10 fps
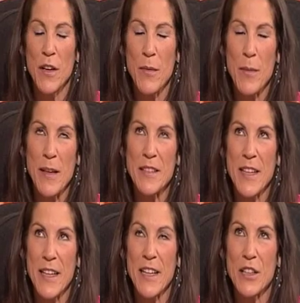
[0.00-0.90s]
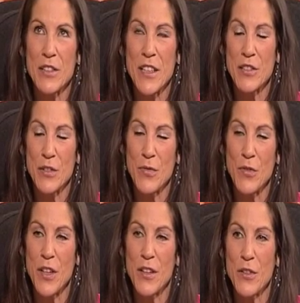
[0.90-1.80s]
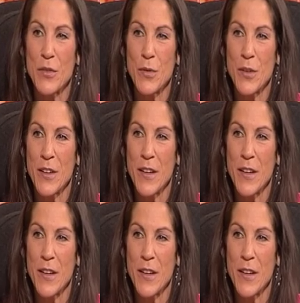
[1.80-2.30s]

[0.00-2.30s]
I mean, we might say in English, to get your foot in the door.